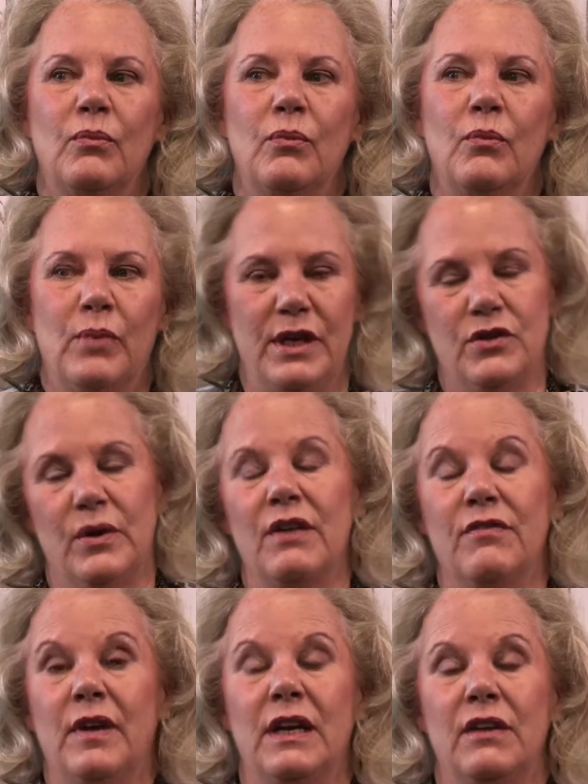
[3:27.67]
we do get
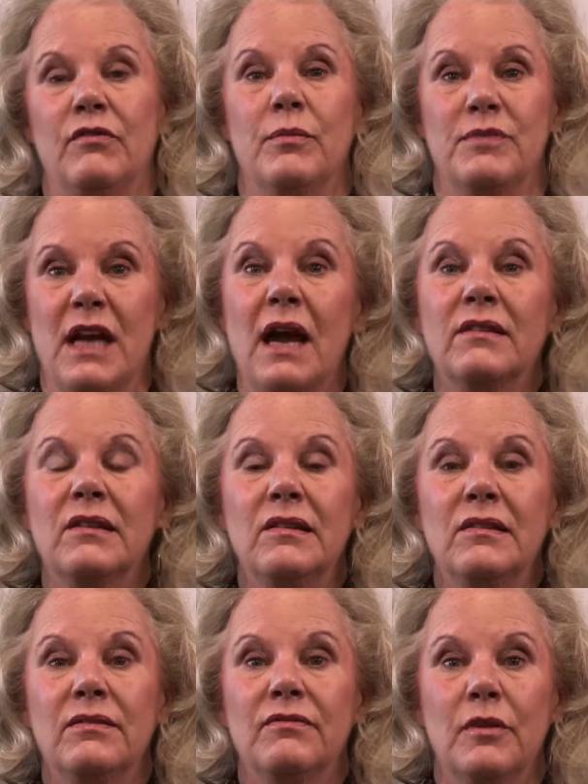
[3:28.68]
funding from
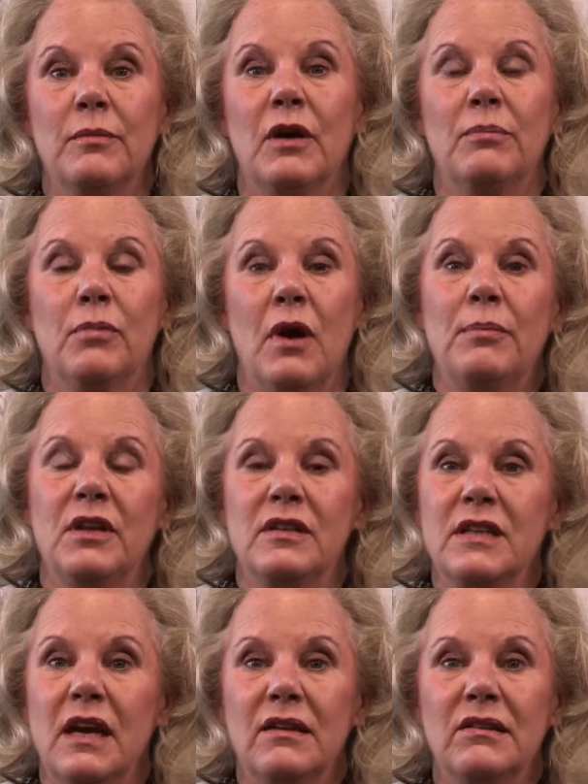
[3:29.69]
taxes, from our property
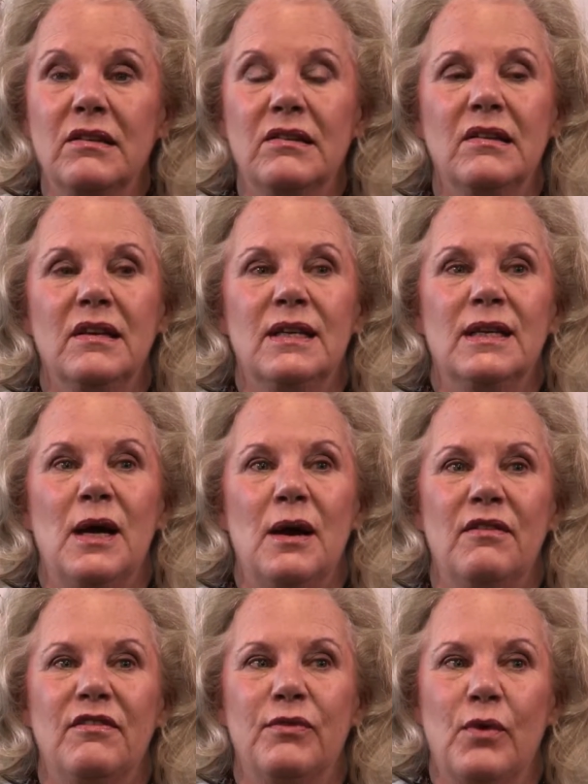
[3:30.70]
taxes
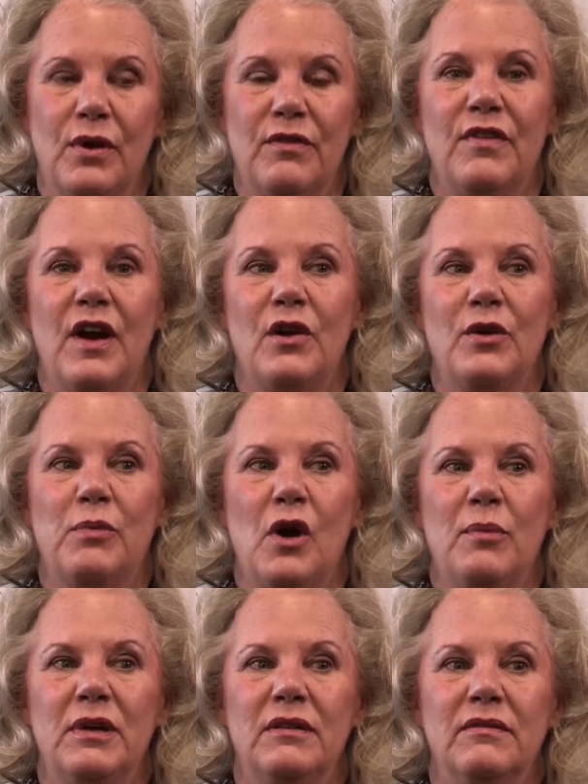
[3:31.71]
for the fire
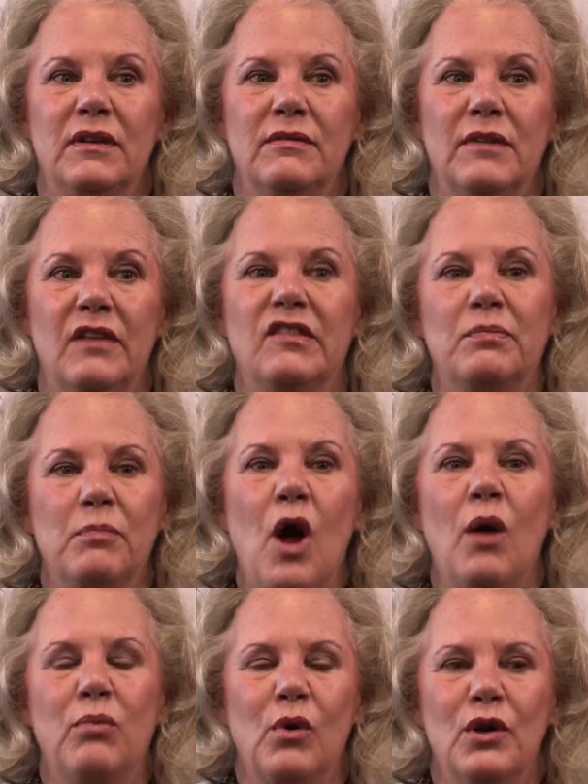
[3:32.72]
department, a
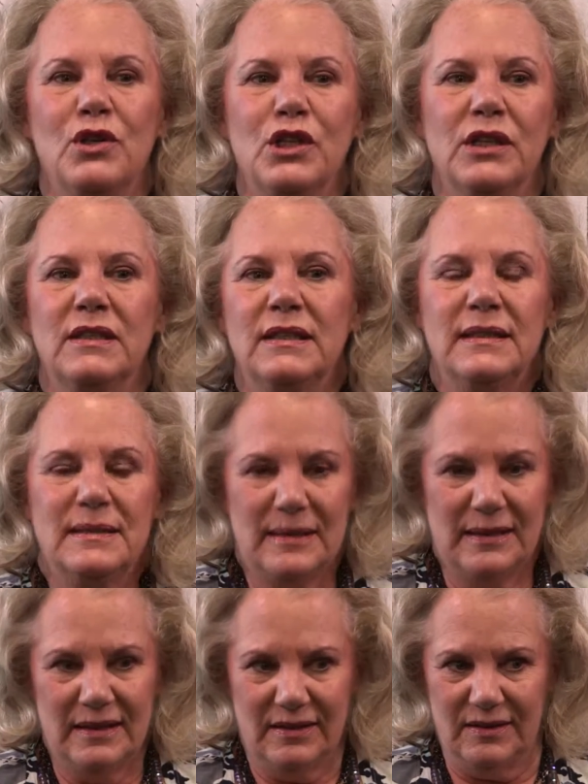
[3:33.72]
small portion.
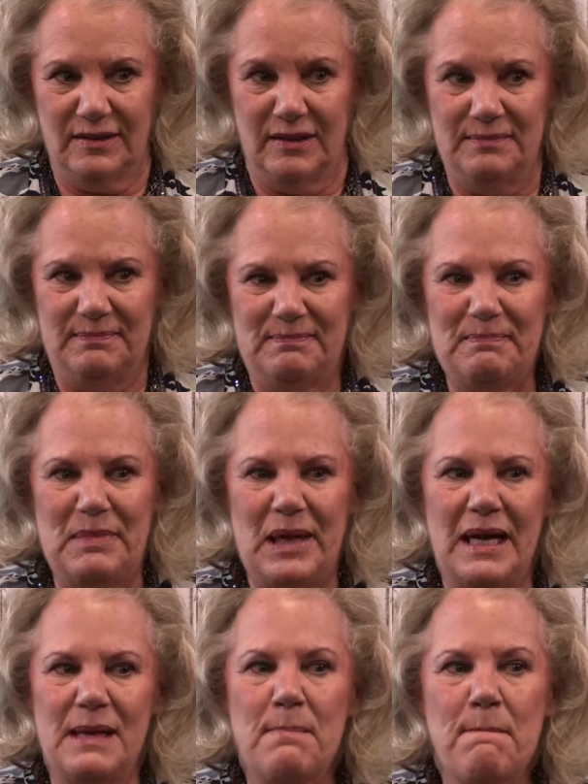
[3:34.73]

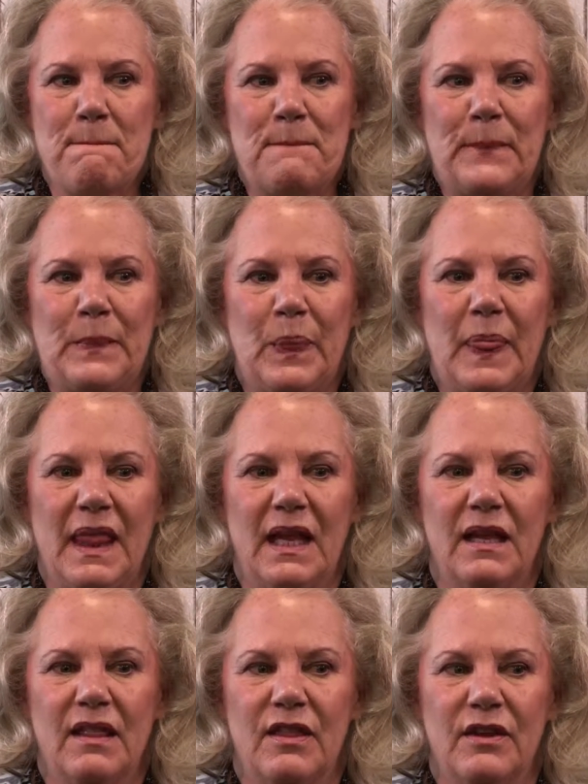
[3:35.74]
But
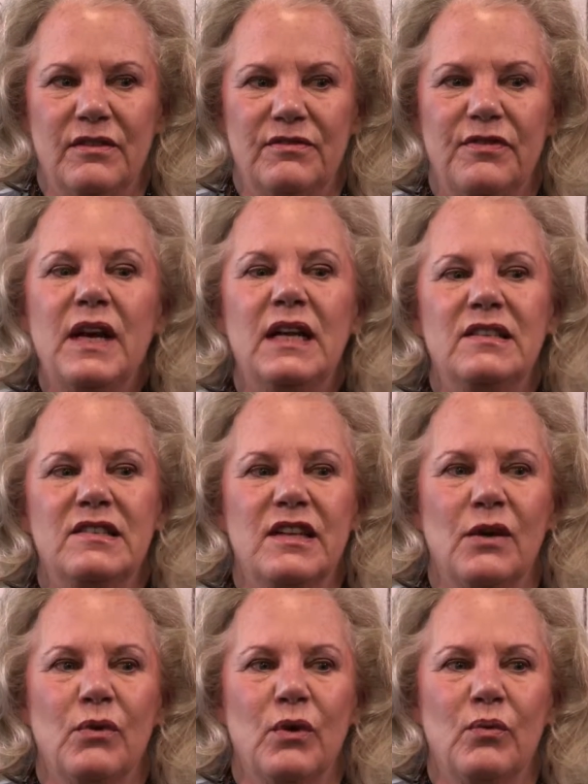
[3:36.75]
the funds
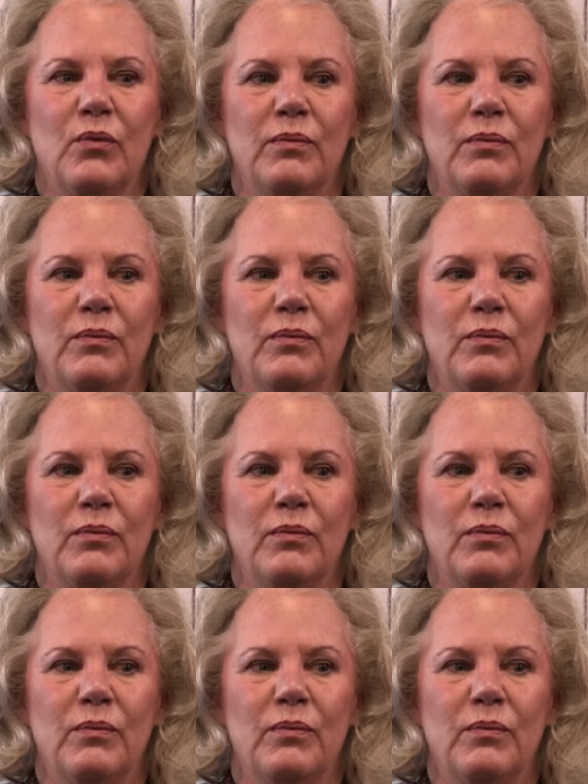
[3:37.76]
that were